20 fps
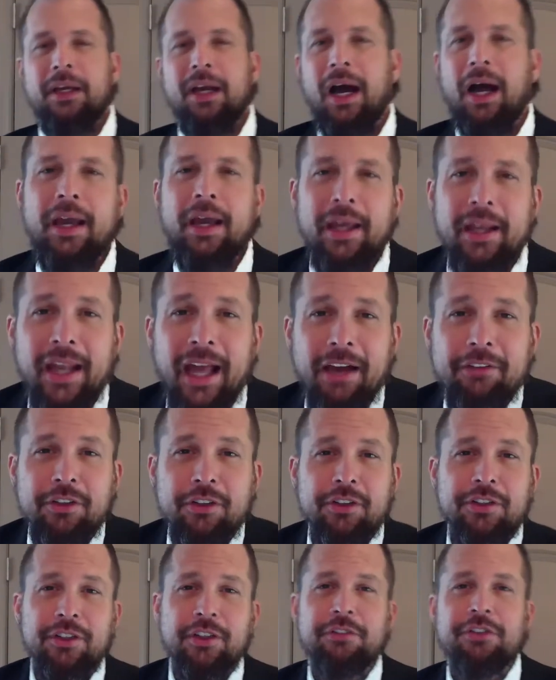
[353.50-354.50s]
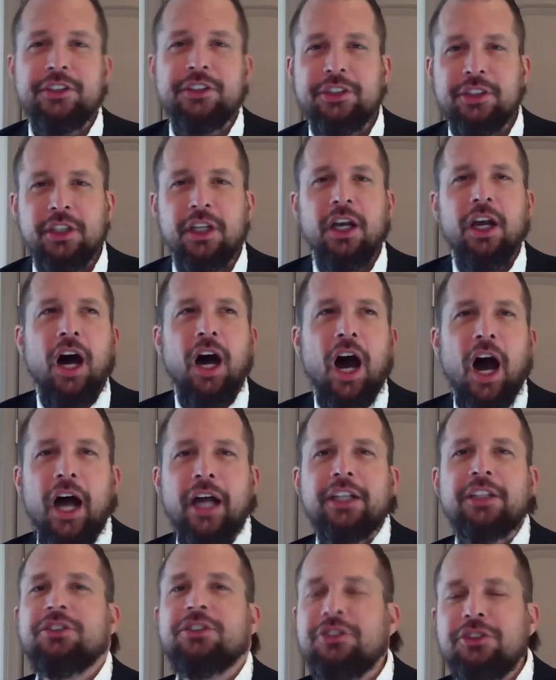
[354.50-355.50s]
I didn't have a clear vision. I
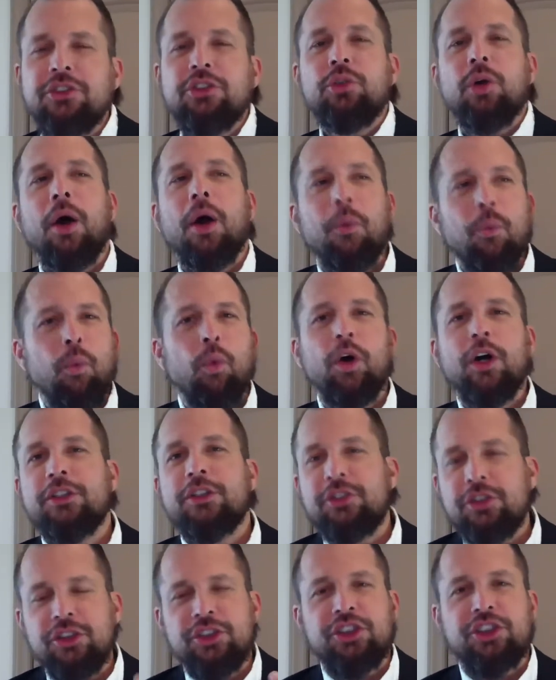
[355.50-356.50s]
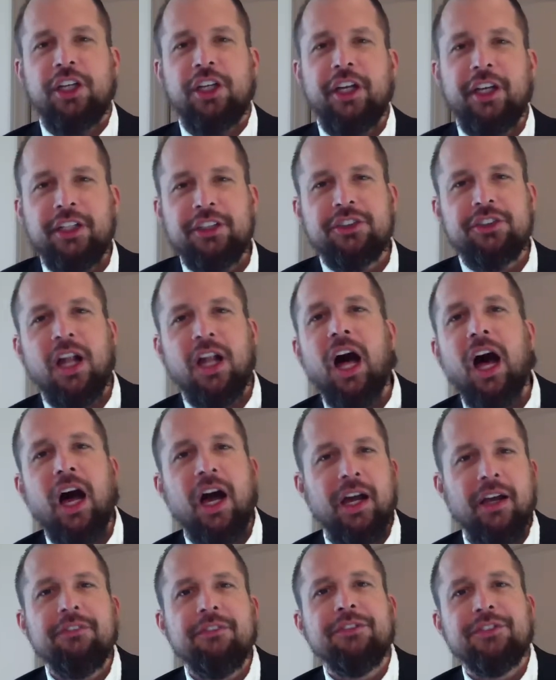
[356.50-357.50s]
just knew I wanted to change
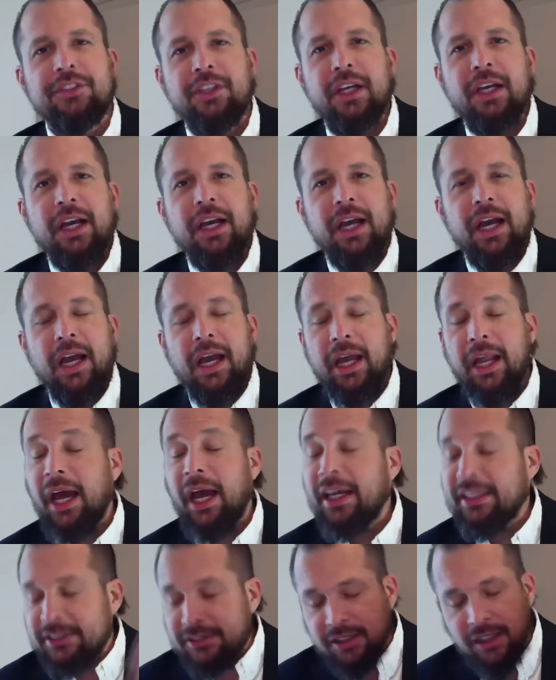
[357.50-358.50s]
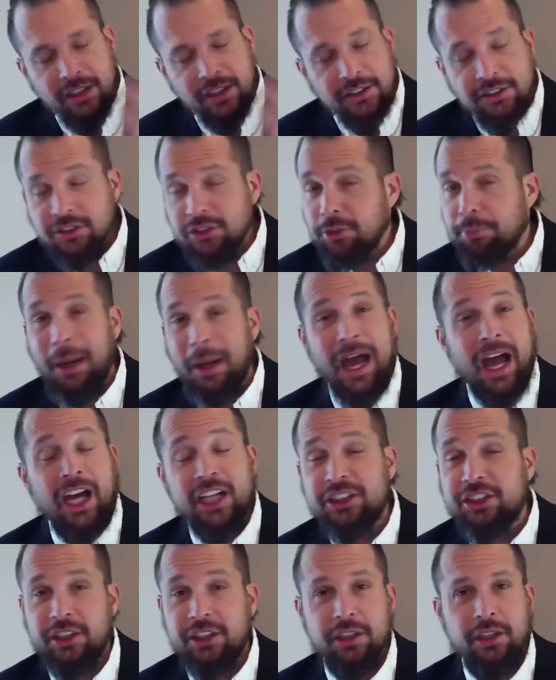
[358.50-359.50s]
lives. And I had tons of
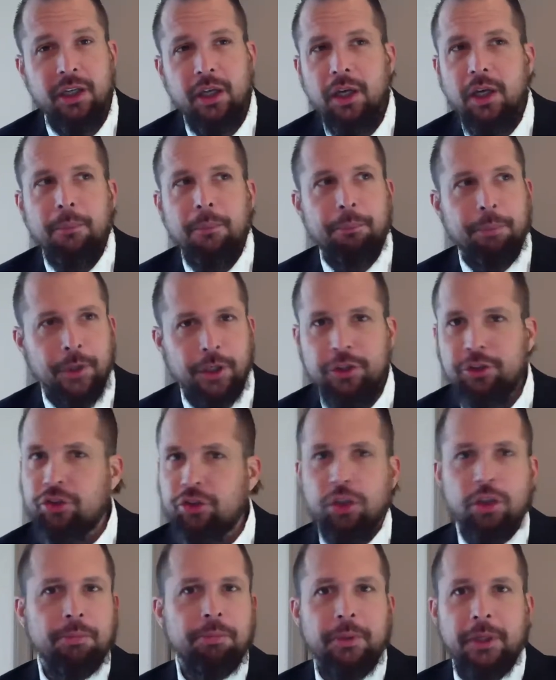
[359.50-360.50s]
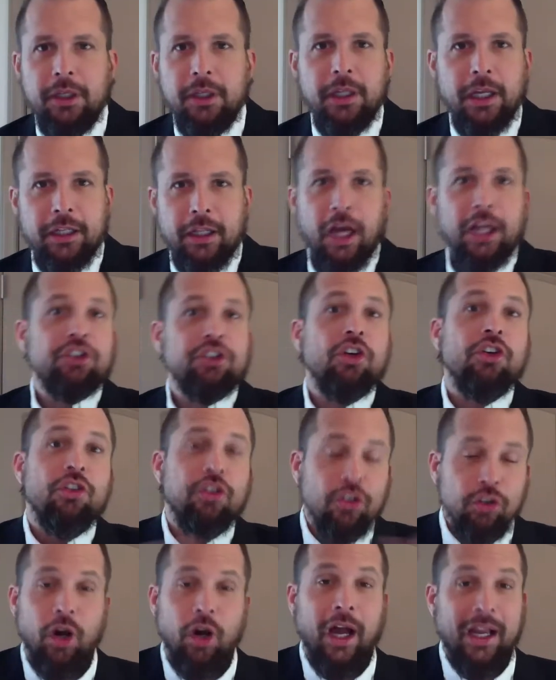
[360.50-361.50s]
passion, but it took me, I
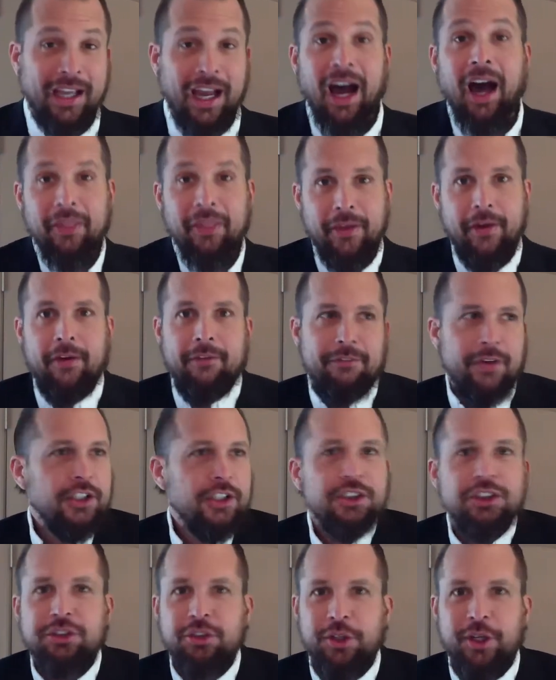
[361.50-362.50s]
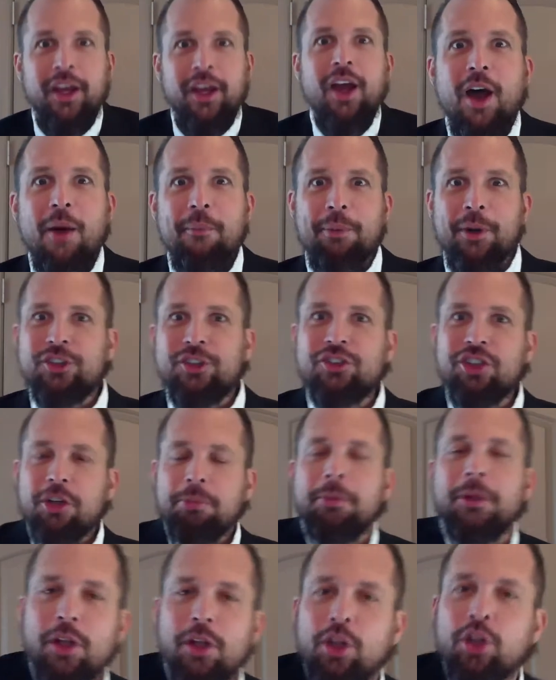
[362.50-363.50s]
got there eventually, but it took
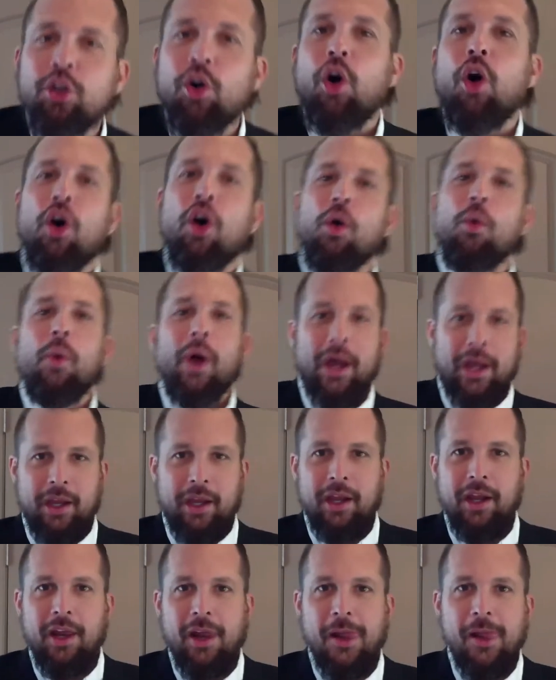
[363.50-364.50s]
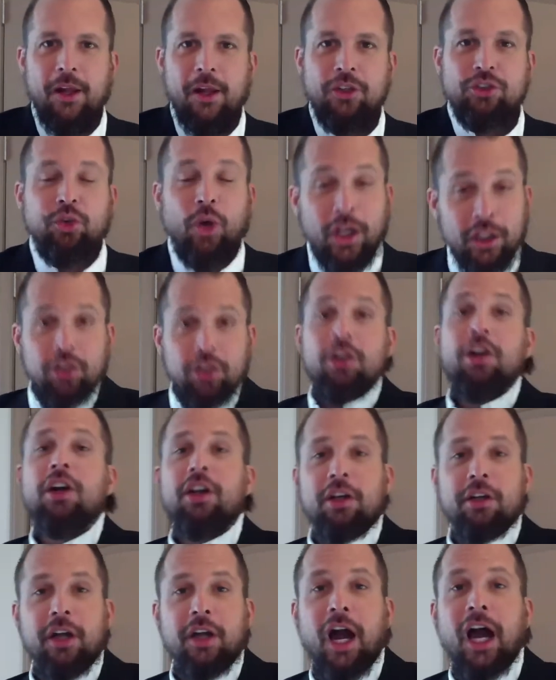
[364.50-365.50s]
me the long way. So I
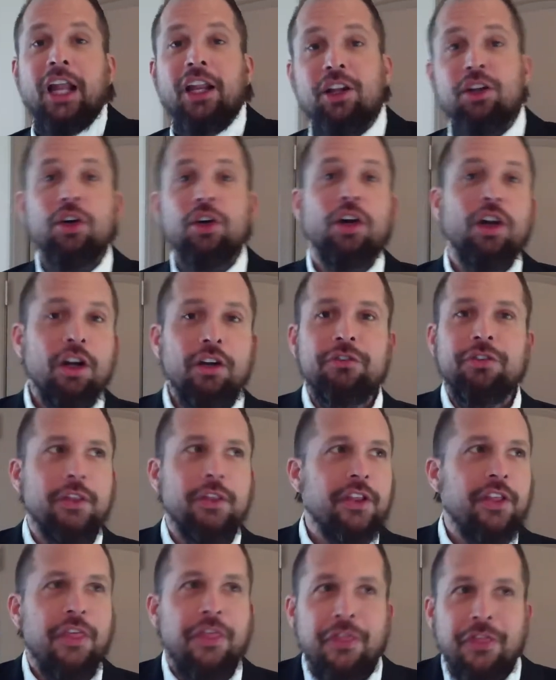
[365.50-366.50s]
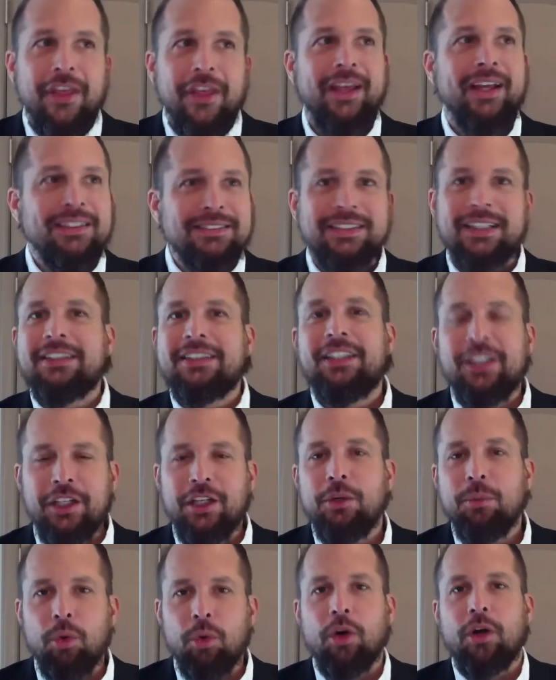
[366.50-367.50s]
learned from the things that
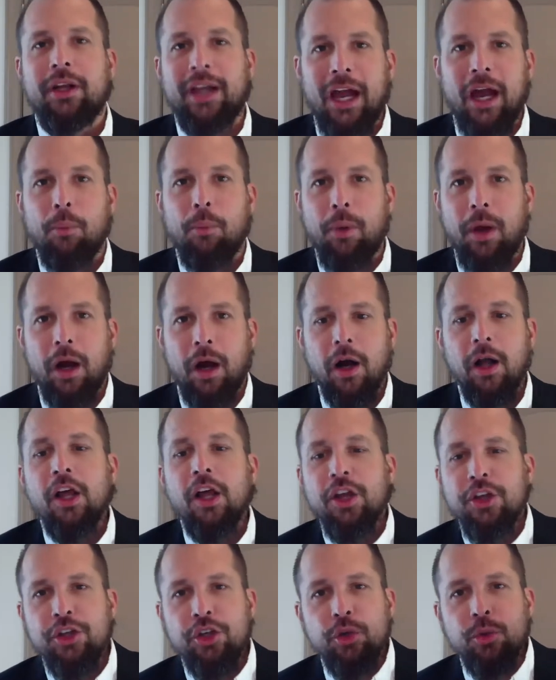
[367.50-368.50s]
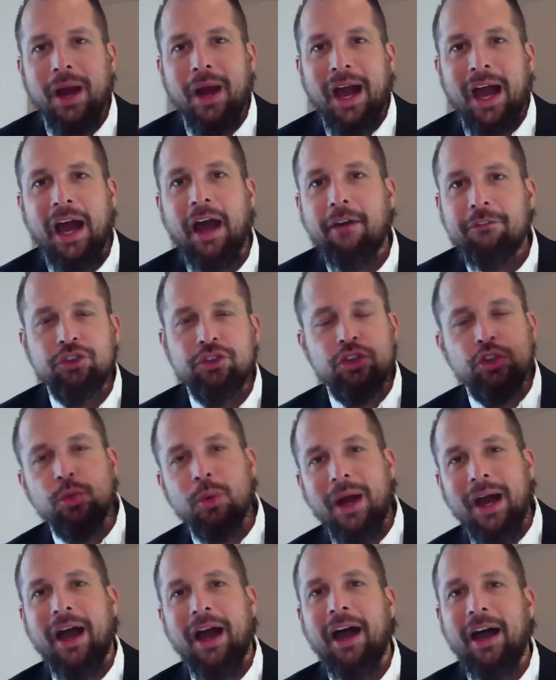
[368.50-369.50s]
didn't work out well. You have to
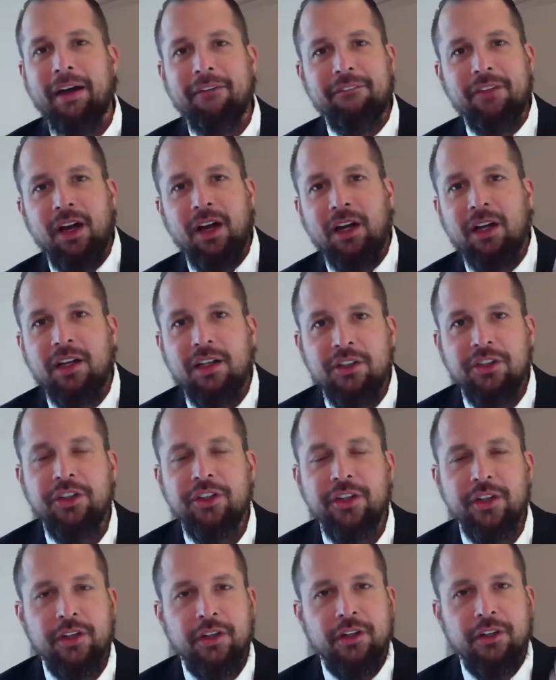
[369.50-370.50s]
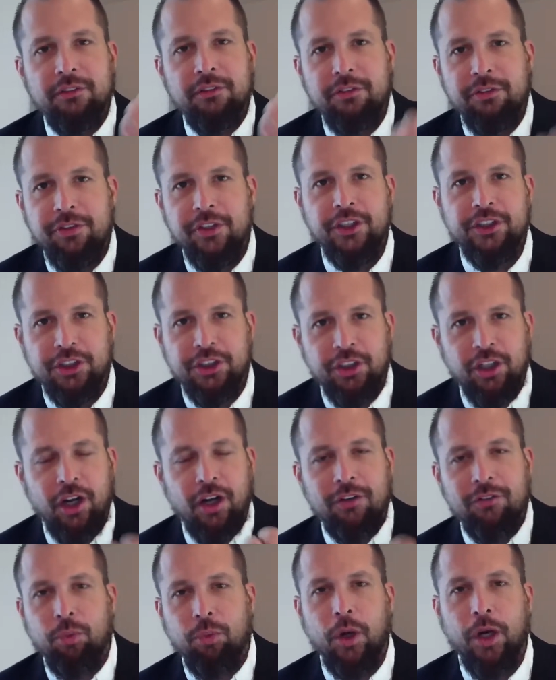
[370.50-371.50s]
have a clear vision
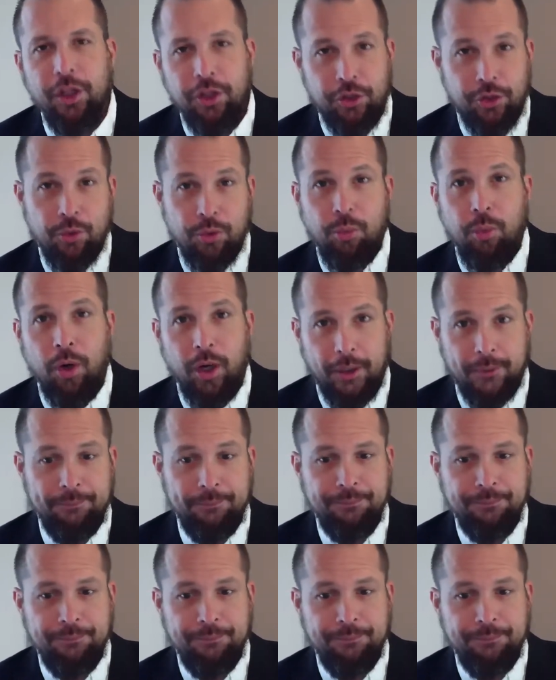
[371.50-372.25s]
of what you want,